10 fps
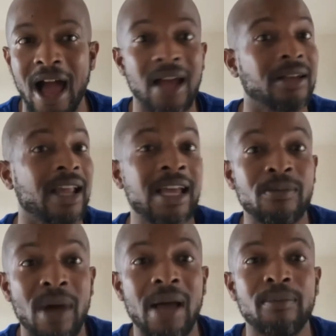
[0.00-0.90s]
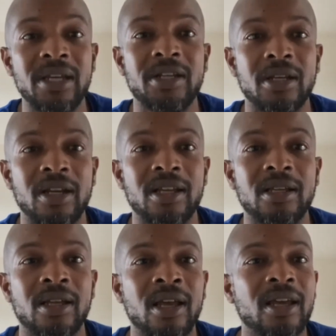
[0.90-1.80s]
that's my mission, nigga,
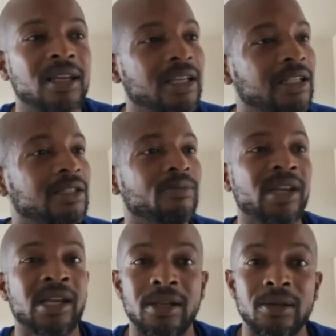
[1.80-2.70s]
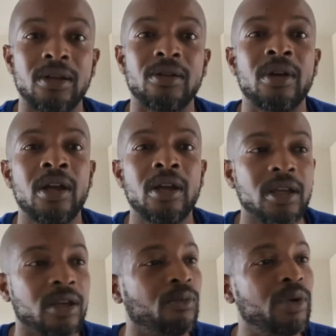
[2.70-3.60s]
is, man, look,
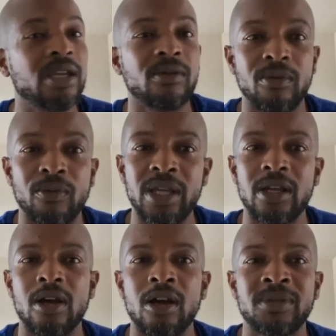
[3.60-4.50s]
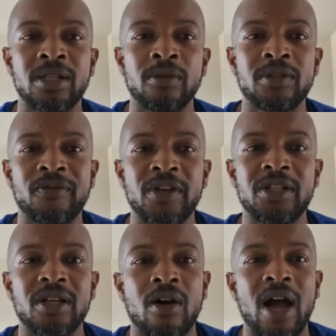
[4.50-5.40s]
if we can become
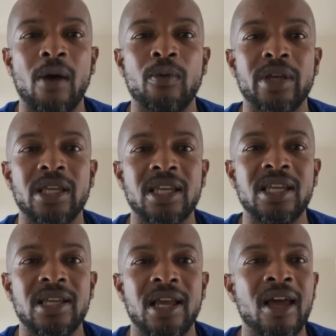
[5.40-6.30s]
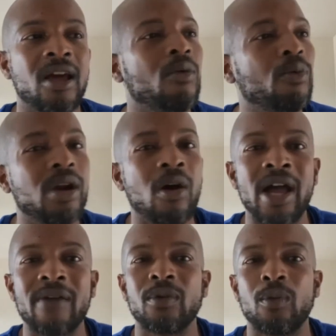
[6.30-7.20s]
self-sufficient on how we eat, we don't
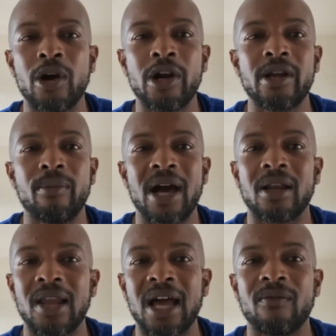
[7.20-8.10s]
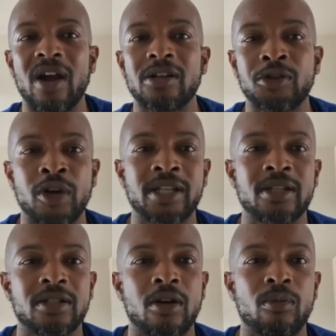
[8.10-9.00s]
have to worry about a lot of our
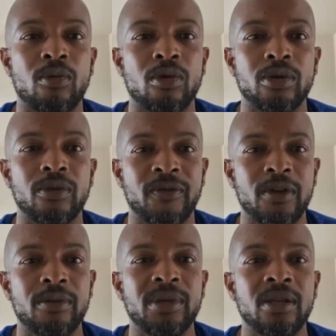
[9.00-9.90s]
stresses no more. You feel me?